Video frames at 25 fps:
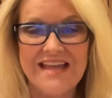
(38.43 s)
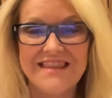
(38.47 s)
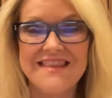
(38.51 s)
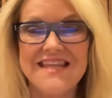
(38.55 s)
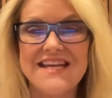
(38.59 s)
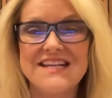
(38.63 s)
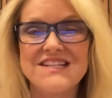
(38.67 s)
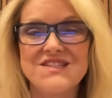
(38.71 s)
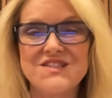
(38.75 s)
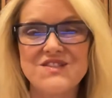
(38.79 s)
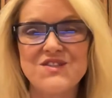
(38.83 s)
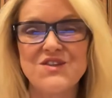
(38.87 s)

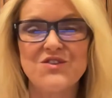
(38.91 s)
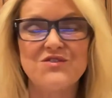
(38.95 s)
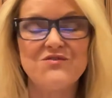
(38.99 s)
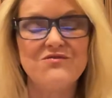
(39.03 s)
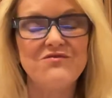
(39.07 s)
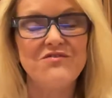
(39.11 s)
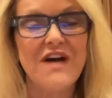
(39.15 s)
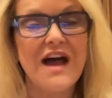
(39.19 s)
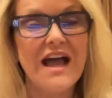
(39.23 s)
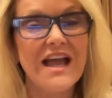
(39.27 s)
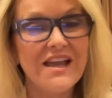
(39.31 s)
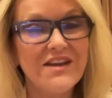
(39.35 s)
that
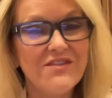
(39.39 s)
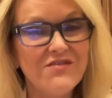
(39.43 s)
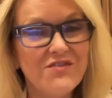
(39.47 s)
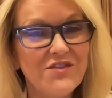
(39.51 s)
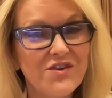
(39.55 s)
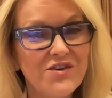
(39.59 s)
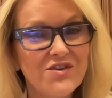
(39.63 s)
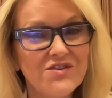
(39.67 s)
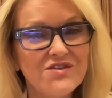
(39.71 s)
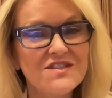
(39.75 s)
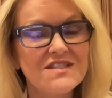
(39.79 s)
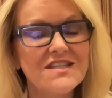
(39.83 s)

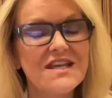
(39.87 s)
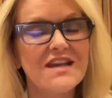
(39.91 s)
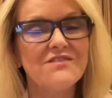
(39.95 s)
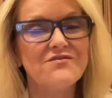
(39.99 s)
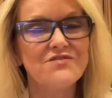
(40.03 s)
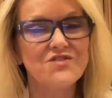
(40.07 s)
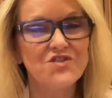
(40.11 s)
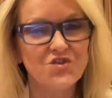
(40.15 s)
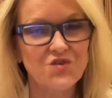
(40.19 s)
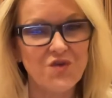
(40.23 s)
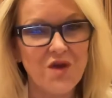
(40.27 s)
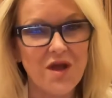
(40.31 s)
survivors
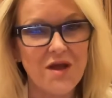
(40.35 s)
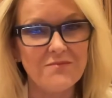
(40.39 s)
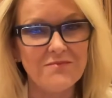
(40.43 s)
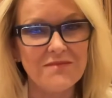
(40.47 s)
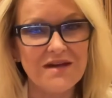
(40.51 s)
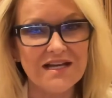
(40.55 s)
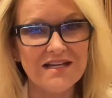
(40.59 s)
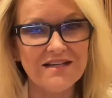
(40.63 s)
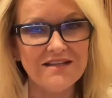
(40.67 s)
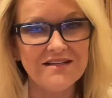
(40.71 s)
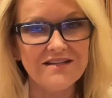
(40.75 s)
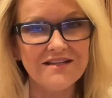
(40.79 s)
of
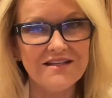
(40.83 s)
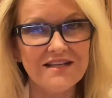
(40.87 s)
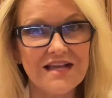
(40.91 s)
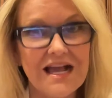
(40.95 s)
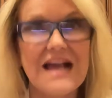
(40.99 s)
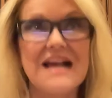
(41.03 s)
trauma,